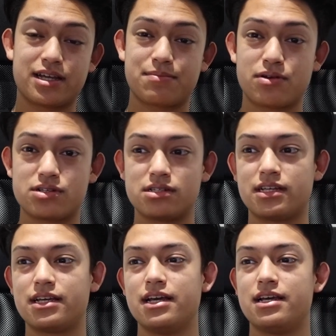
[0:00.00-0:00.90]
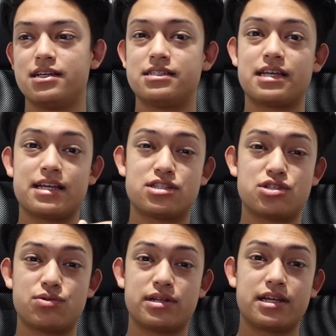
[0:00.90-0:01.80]
get personally, is a
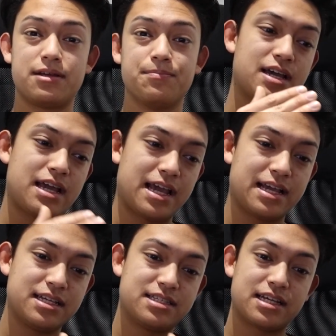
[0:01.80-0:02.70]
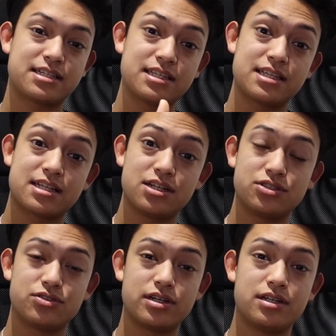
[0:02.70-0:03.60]
Sony
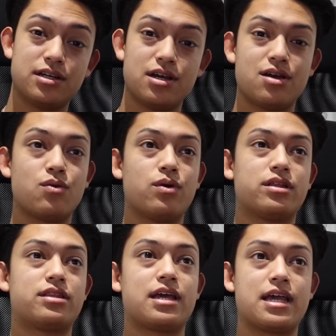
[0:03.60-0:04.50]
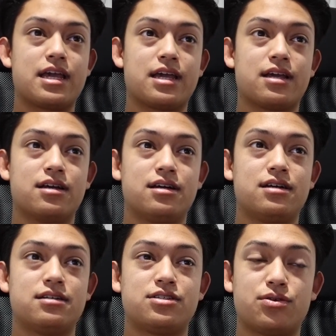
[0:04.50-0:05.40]
a6600 with a
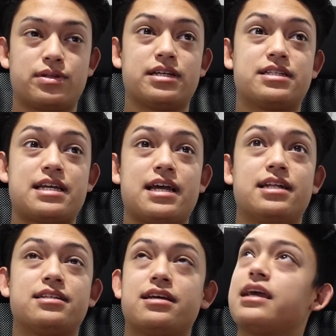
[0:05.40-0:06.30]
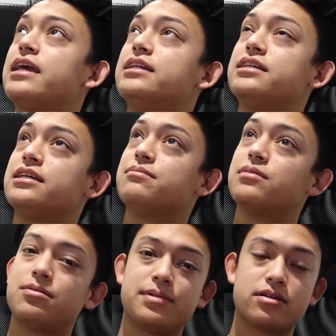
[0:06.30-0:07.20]
Sony 10 to 18
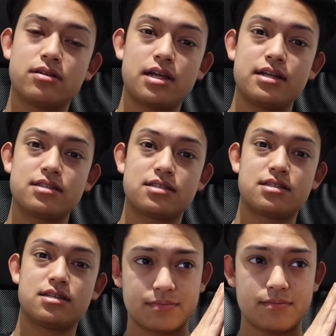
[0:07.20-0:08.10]
millimeter lens.